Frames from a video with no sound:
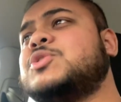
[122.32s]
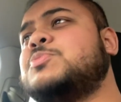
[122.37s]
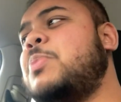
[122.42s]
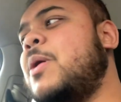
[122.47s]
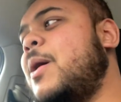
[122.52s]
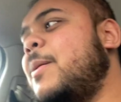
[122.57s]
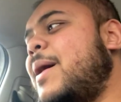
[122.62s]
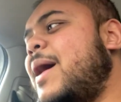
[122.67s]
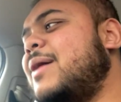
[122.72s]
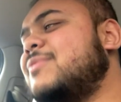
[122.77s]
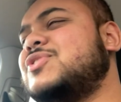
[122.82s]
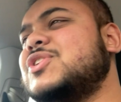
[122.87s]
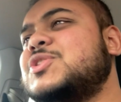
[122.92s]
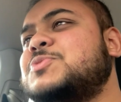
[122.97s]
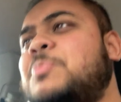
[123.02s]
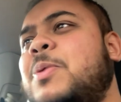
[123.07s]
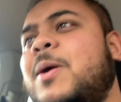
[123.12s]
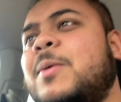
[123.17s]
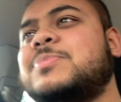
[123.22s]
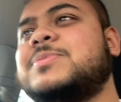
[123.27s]
pop, I've
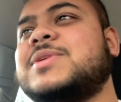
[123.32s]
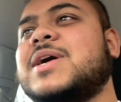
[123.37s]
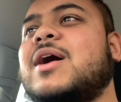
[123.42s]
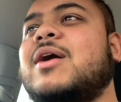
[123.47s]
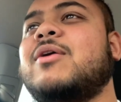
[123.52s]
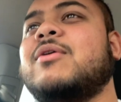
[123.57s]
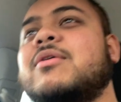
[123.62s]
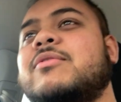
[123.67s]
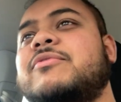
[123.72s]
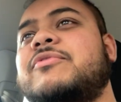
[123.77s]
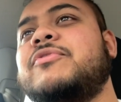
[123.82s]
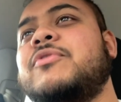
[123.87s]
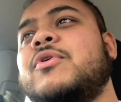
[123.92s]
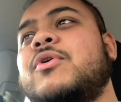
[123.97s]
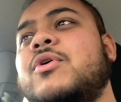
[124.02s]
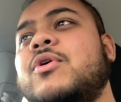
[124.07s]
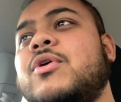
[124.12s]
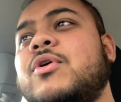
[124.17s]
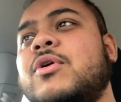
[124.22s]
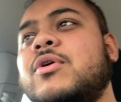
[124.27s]
just popped out
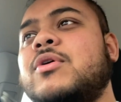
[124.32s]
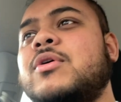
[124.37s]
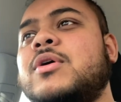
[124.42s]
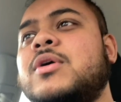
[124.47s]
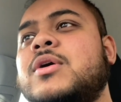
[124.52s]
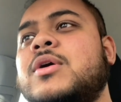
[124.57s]
for